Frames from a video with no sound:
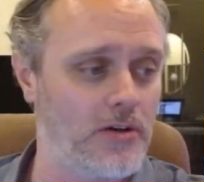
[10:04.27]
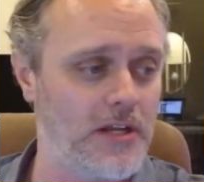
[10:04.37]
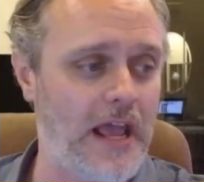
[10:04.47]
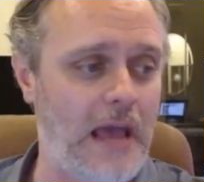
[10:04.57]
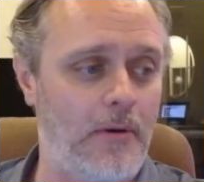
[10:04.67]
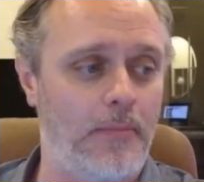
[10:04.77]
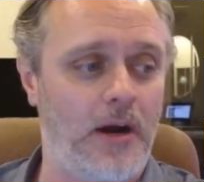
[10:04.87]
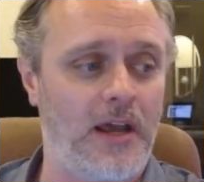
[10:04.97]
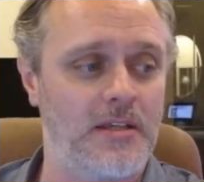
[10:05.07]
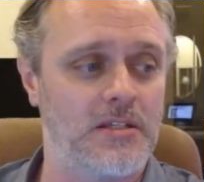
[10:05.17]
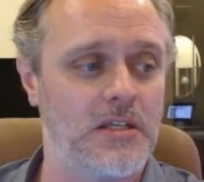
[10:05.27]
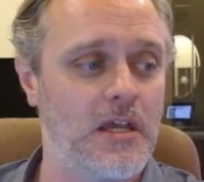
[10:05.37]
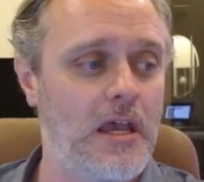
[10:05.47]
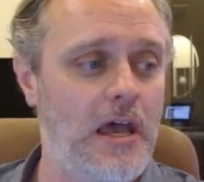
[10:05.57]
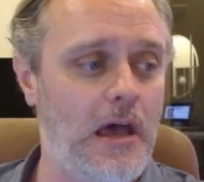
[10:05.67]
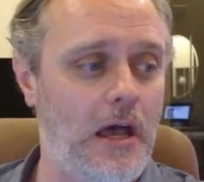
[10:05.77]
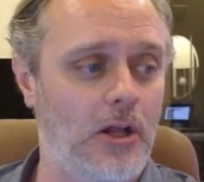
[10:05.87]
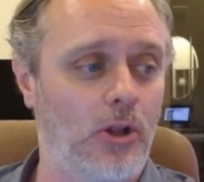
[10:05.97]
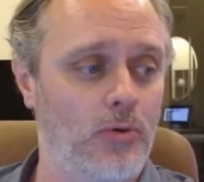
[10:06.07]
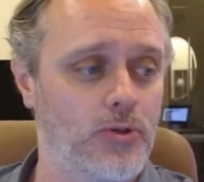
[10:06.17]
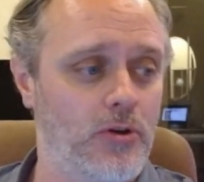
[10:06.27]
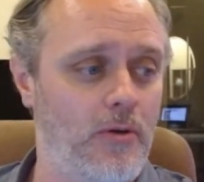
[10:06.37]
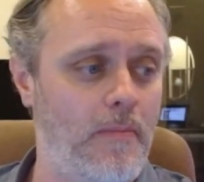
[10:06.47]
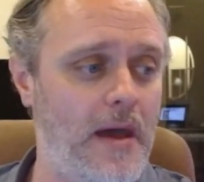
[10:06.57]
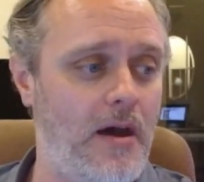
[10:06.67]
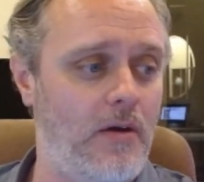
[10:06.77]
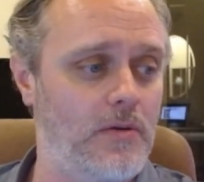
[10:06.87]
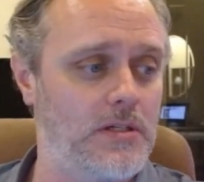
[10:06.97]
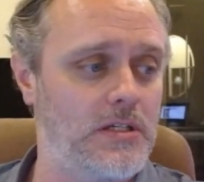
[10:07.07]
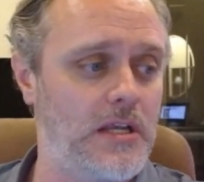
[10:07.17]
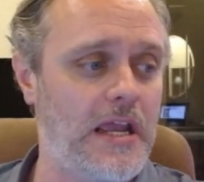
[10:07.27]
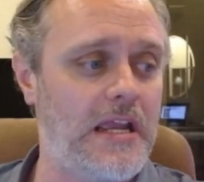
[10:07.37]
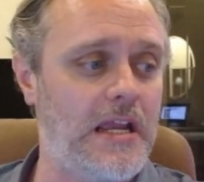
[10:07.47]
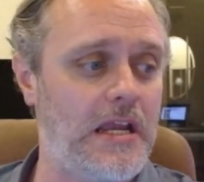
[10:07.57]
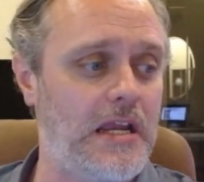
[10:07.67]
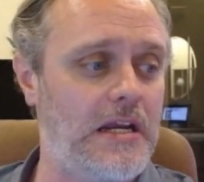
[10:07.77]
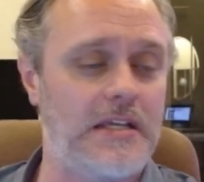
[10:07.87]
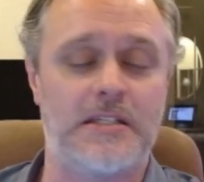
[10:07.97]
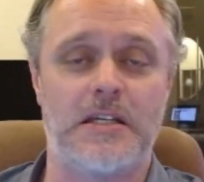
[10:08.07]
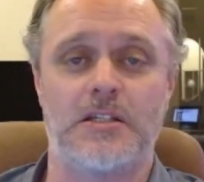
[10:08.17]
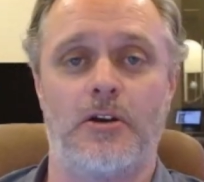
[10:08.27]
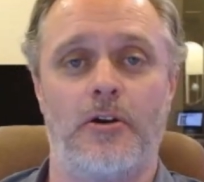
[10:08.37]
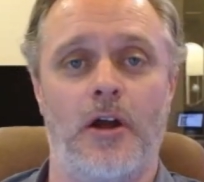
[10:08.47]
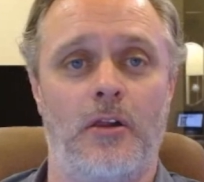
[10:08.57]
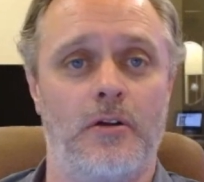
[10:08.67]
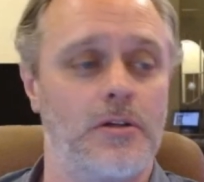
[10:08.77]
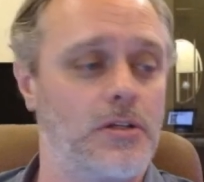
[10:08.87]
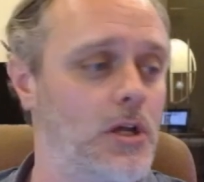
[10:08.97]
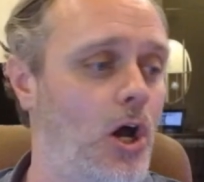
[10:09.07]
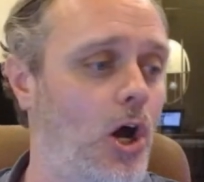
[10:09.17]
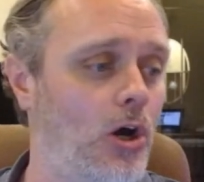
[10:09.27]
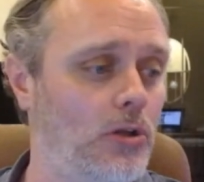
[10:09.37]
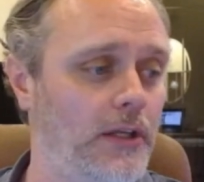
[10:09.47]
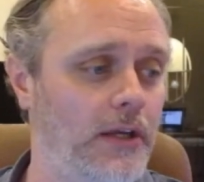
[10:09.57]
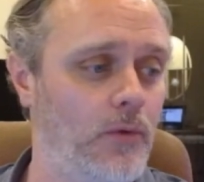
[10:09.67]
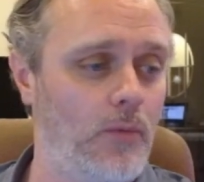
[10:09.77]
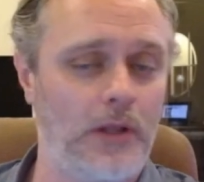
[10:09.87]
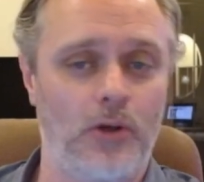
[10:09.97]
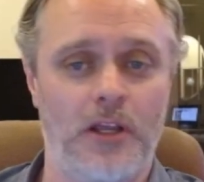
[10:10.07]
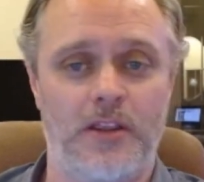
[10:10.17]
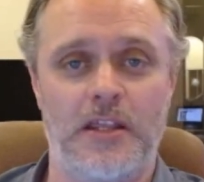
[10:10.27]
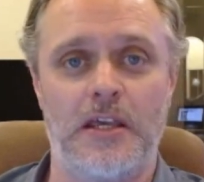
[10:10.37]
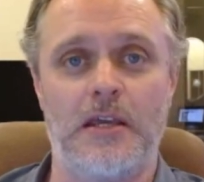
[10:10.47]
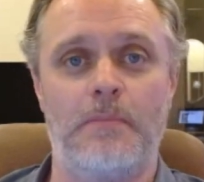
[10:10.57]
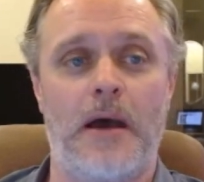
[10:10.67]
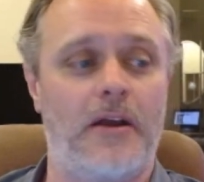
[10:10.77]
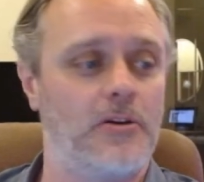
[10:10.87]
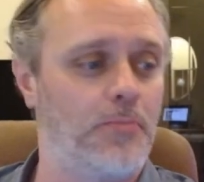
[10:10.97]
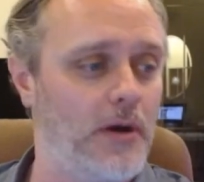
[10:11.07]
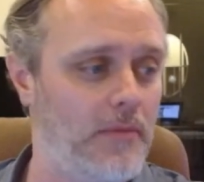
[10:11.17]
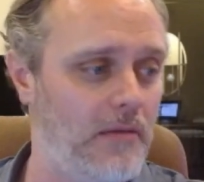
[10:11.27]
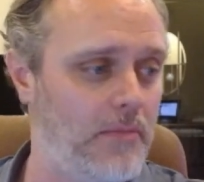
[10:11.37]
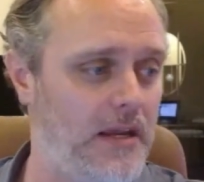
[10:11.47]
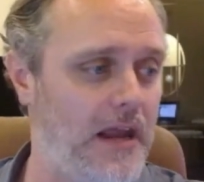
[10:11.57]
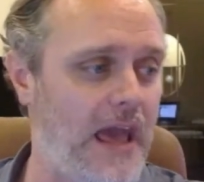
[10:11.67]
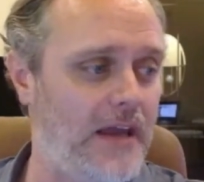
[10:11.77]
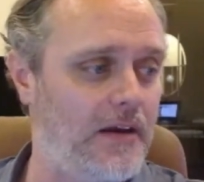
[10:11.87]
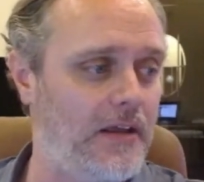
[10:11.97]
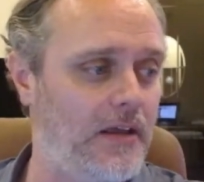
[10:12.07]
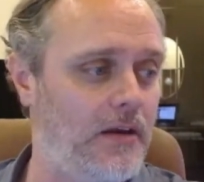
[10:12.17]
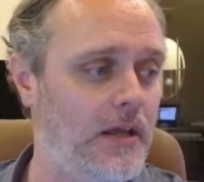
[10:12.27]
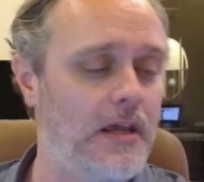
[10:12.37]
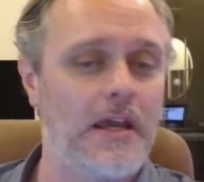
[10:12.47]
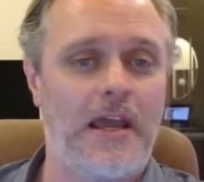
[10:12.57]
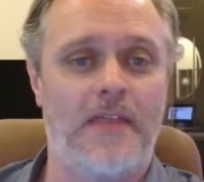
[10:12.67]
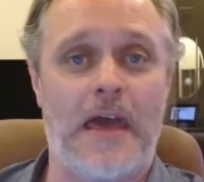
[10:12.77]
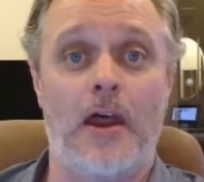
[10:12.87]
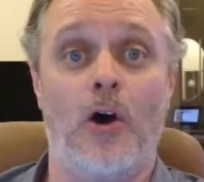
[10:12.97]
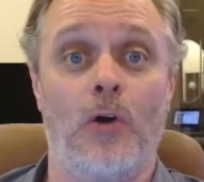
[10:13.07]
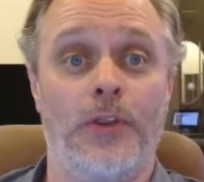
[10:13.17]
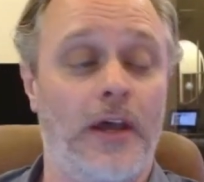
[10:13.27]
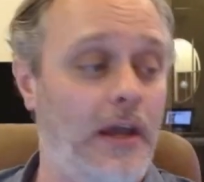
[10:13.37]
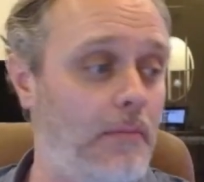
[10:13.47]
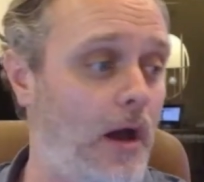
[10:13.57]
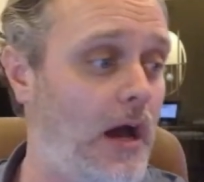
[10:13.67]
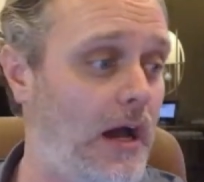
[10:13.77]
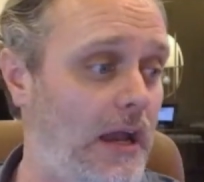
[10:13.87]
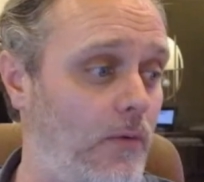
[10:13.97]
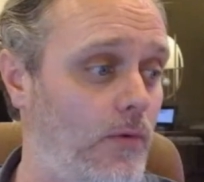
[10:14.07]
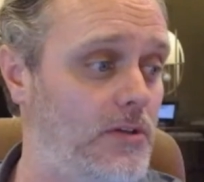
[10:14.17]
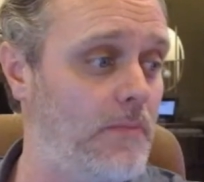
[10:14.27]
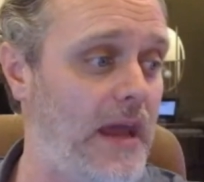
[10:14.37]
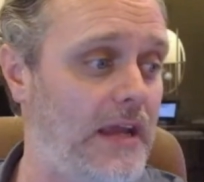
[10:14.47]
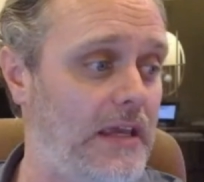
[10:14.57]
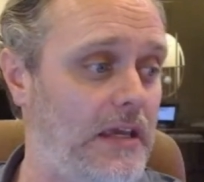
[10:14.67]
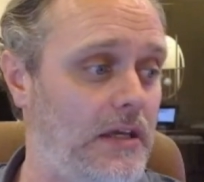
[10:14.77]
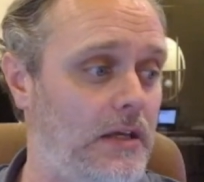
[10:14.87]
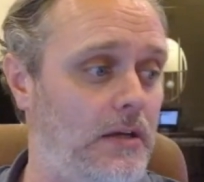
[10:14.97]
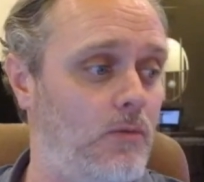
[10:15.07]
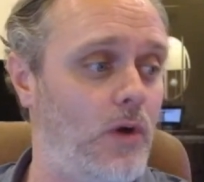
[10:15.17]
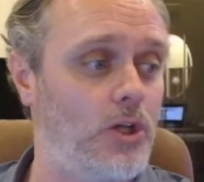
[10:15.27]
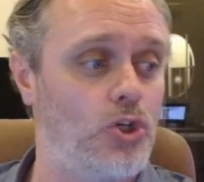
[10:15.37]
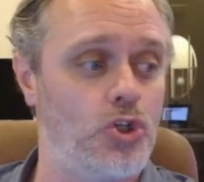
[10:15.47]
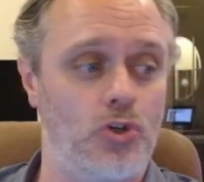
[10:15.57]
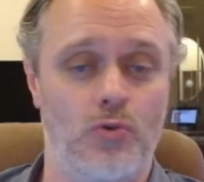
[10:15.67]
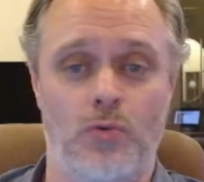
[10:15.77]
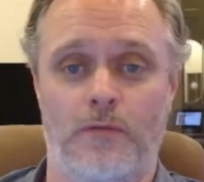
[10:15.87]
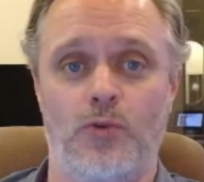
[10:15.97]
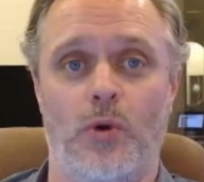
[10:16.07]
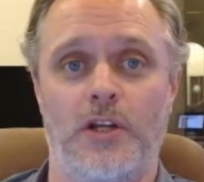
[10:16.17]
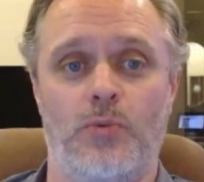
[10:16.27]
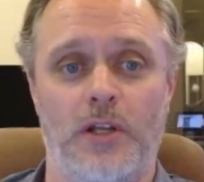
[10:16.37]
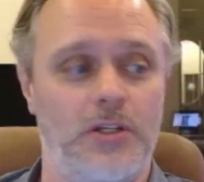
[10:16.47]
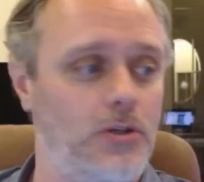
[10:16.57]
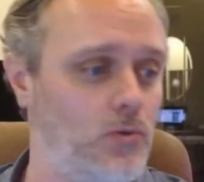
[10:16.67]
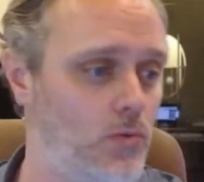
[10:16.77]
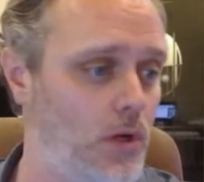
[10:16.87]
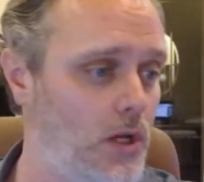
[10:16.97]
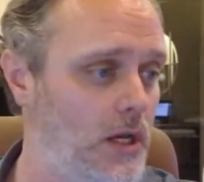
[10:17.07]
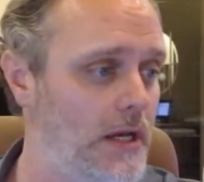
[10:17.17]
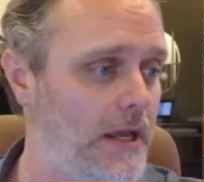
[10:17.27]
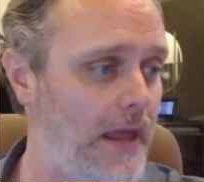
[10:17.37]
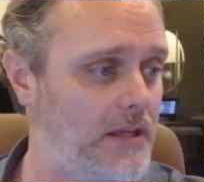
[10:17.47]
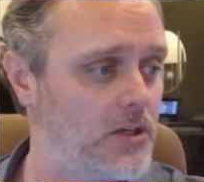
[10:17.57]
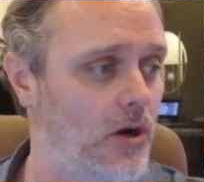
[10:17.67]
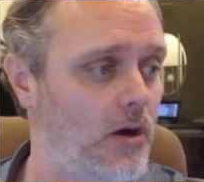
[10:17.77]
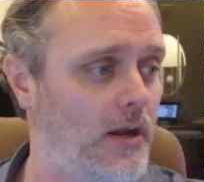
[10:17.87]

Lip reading: at a hammer price, closer to about $8,600 all in when we look at the buyer's premium being added in. And that all-time high was back in June of 2022. Next card